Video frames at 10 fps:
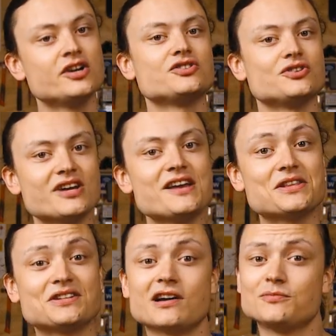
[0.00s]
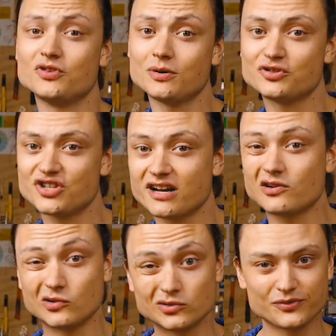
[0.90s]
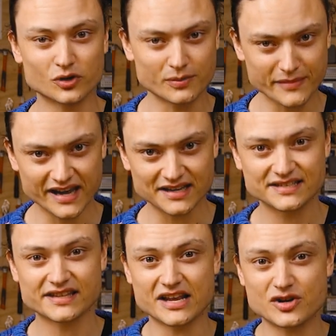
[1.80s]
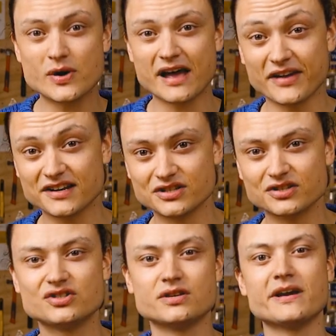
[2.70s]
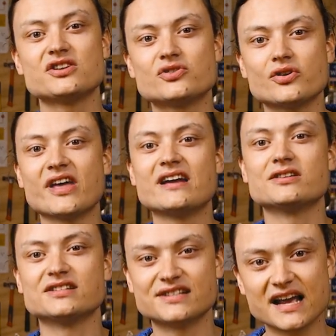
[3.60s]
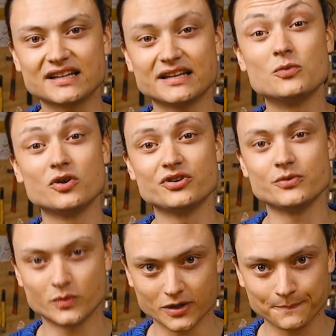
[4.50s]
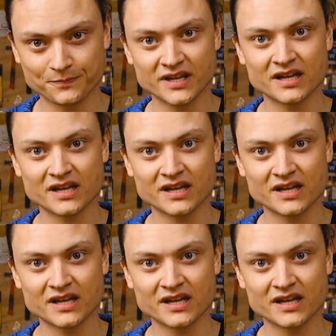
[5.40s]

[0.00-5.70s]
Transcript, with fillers: So take the time to double check all of your commands that you have entered to make sure they are exactly what you want.